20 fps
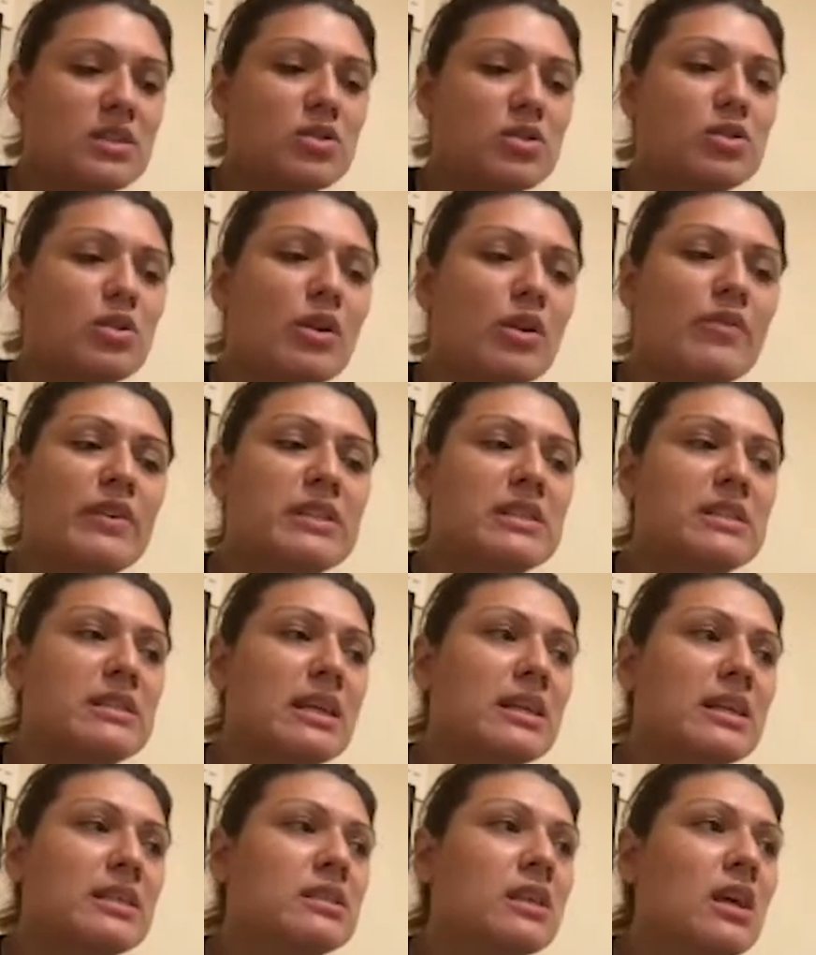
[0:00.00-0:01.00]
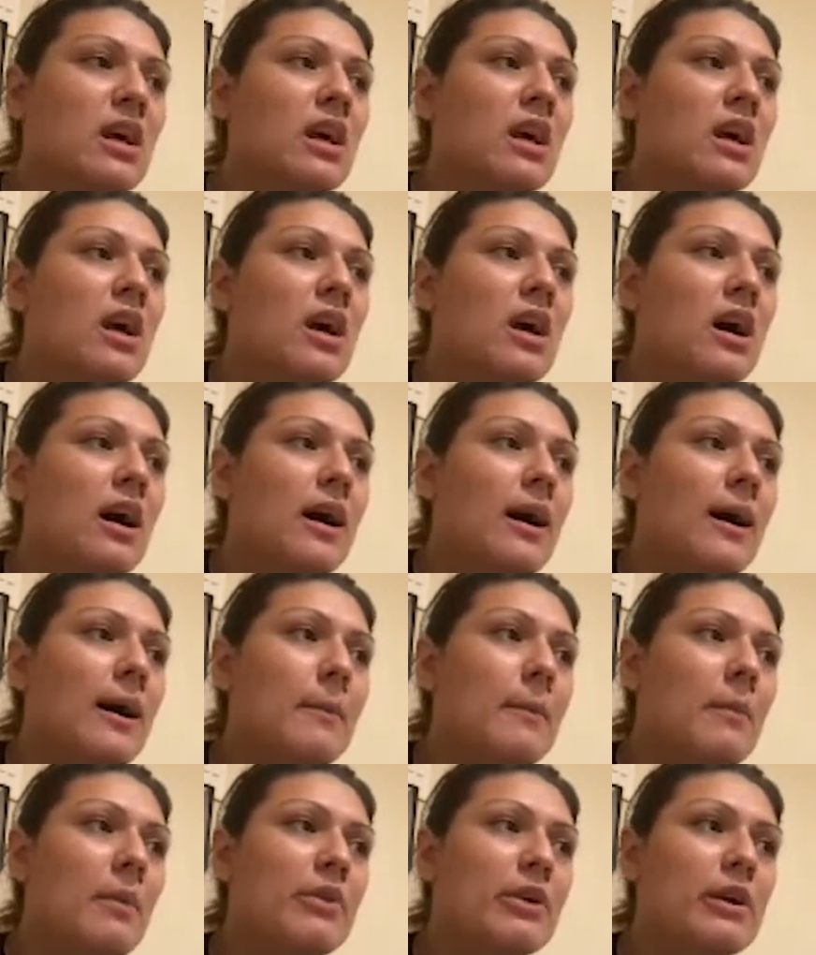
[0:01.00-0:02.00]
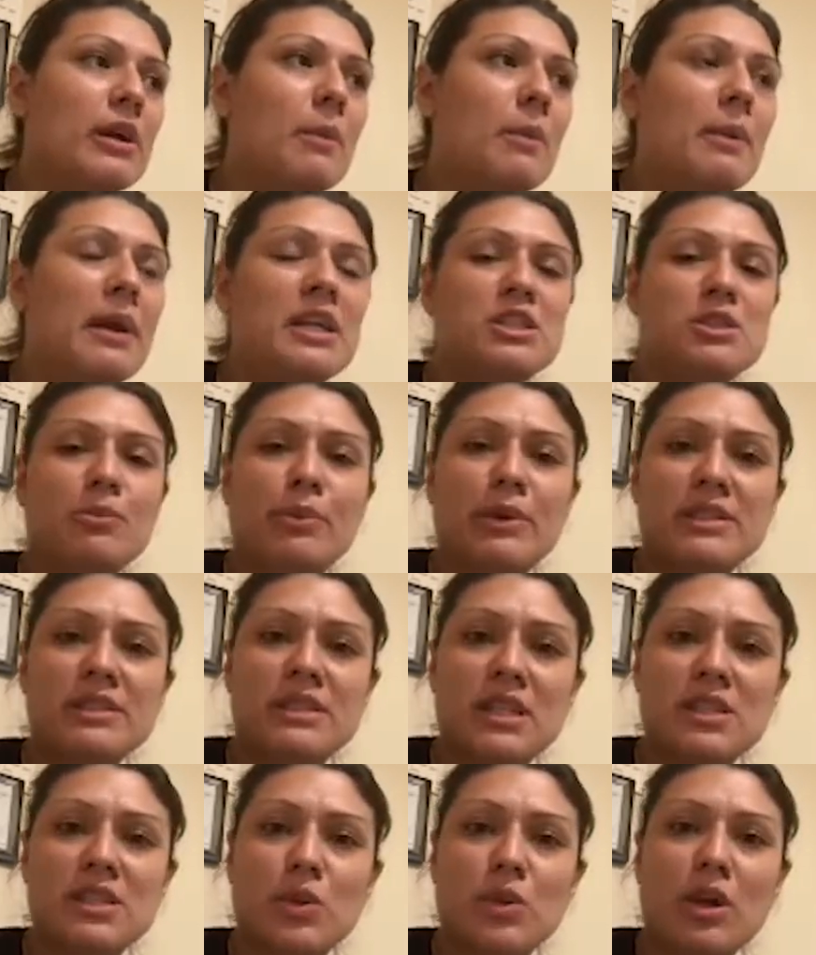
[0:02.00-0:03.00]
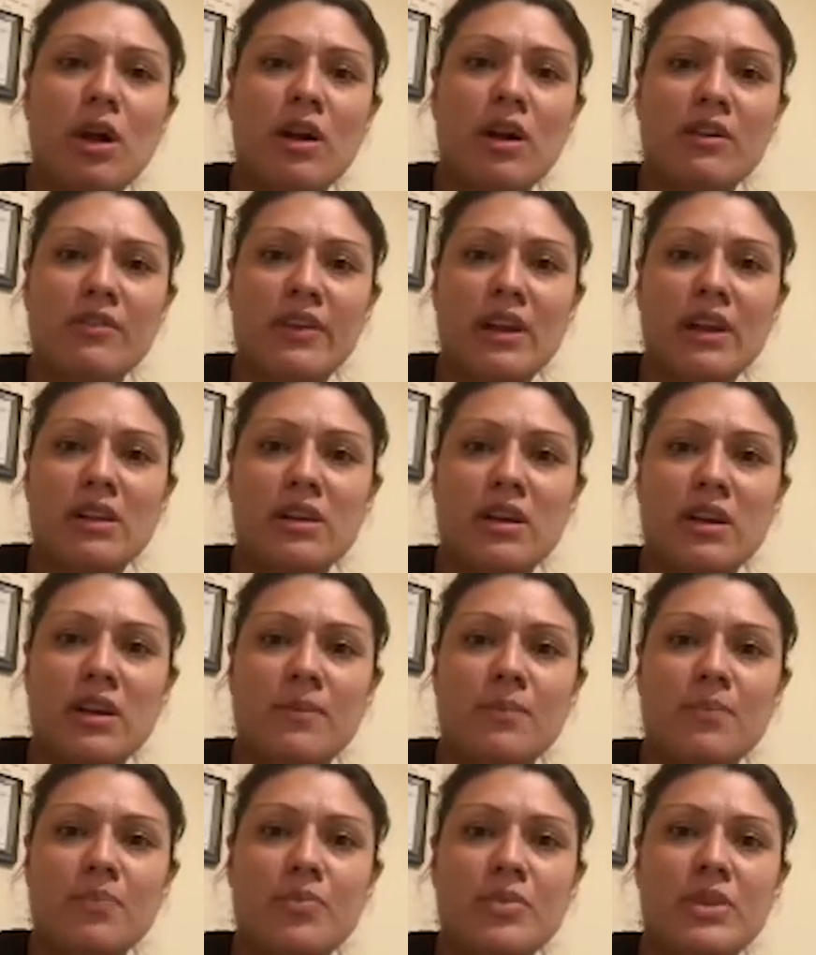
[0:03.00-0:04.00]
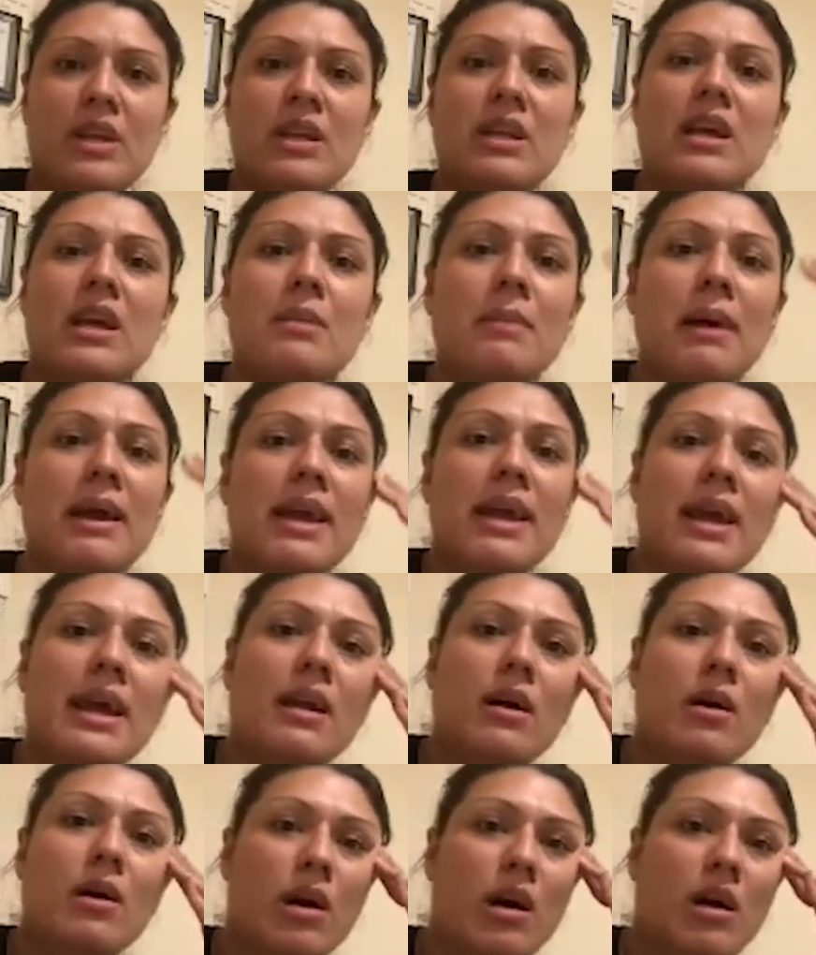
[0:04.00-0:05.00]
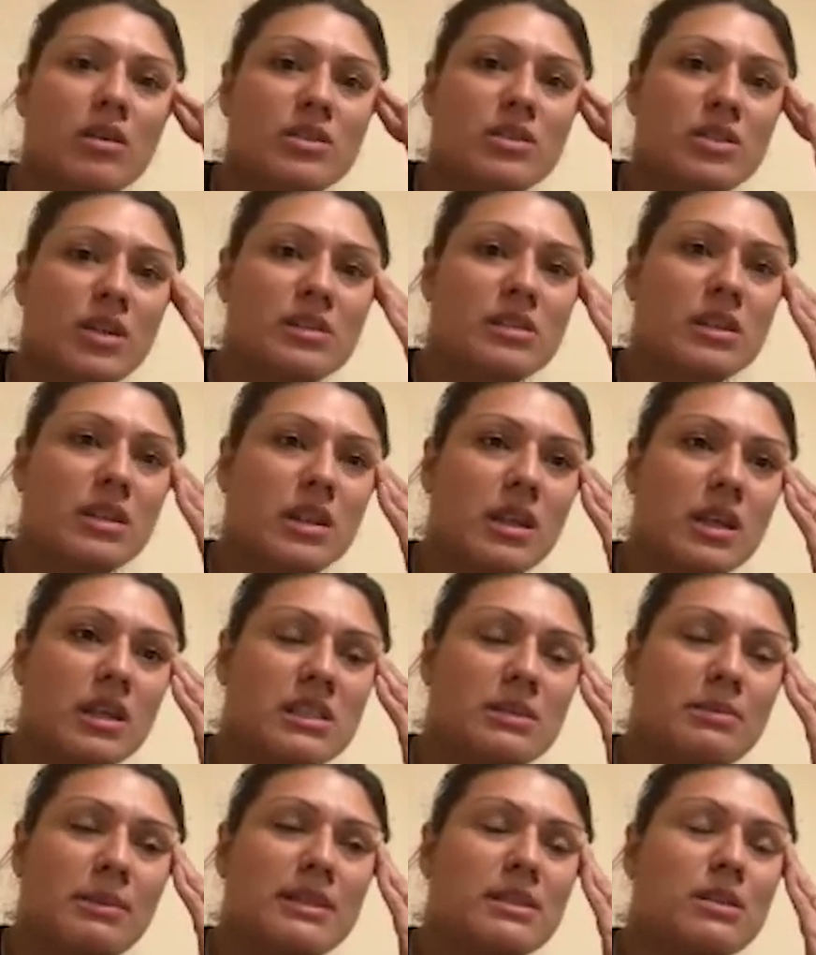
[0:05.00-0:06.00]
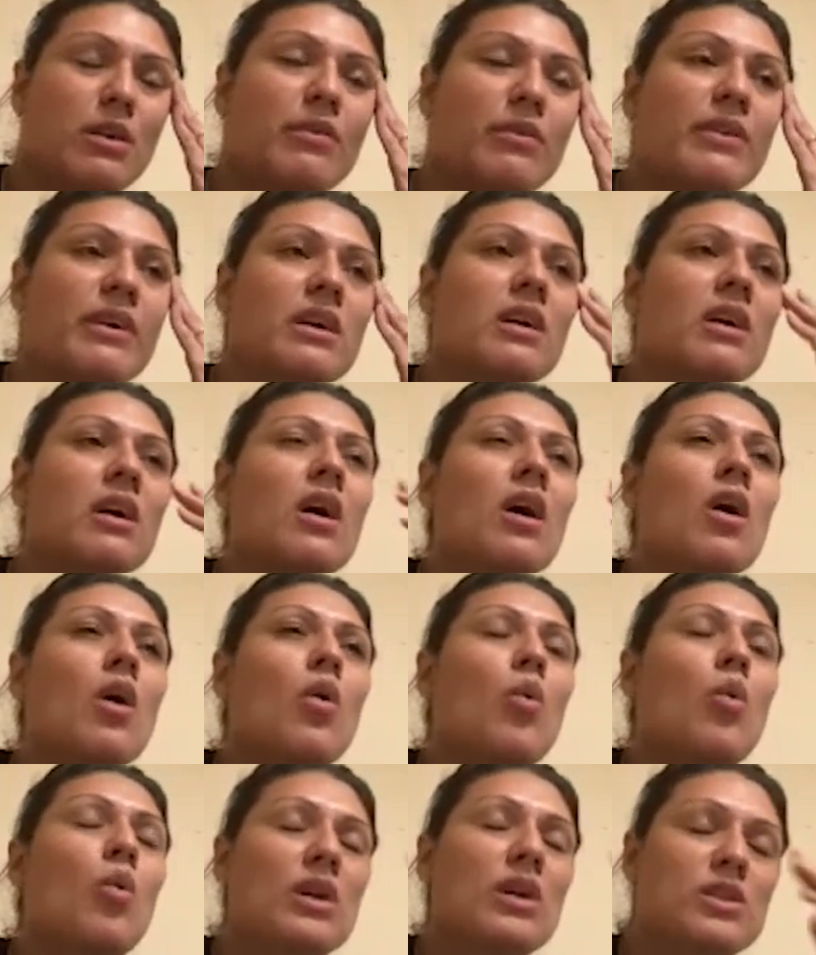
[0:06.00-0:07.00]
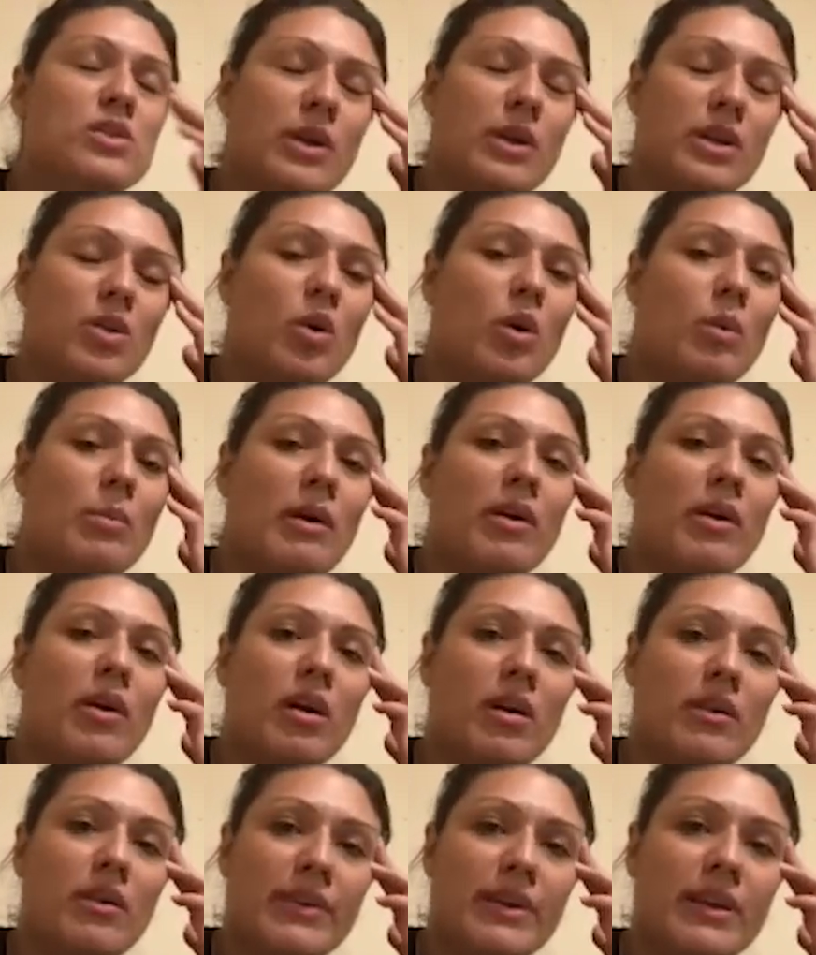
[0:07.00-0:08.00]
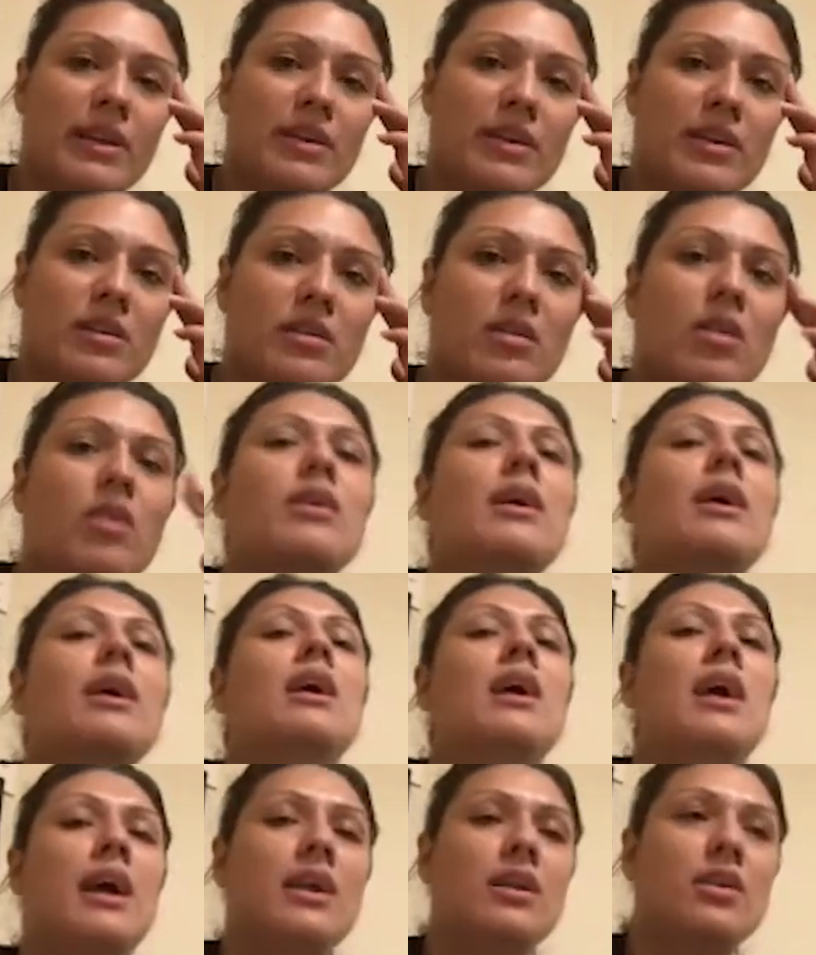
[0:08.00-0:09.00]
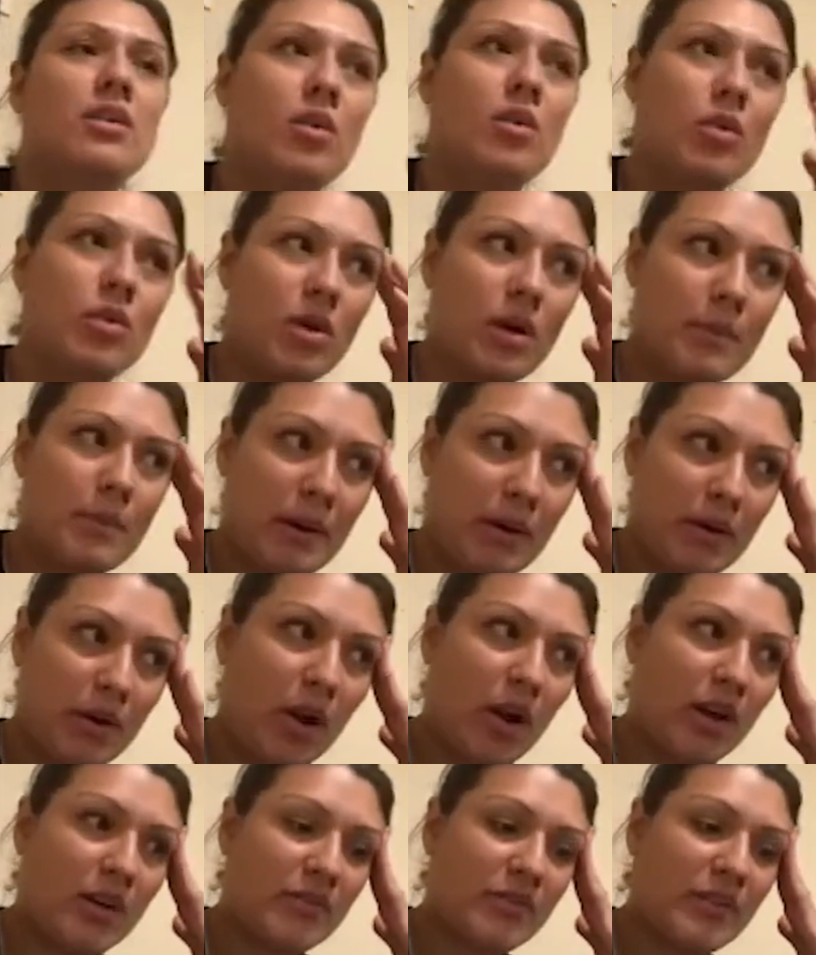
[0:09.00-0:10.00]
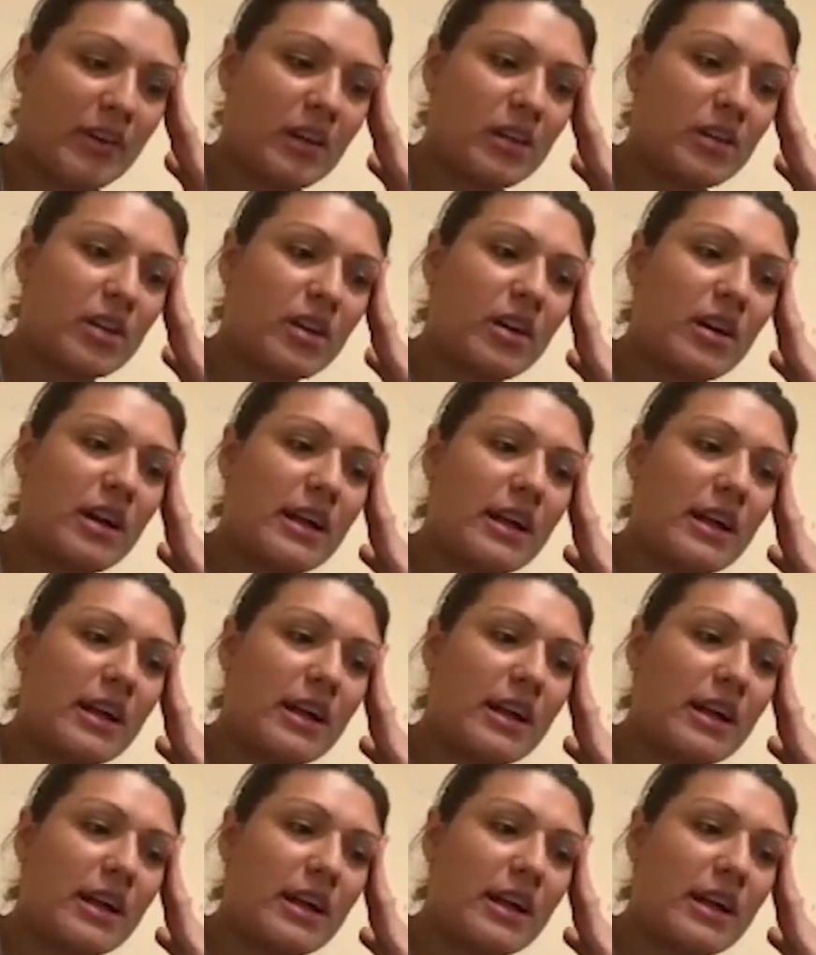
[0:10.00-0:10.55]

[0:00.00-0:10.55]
Or so if it says a patient presents with heart failure, then in my head, I'll start to think to myself, like, what do I know about heart failure? Okay, I know about heart failure.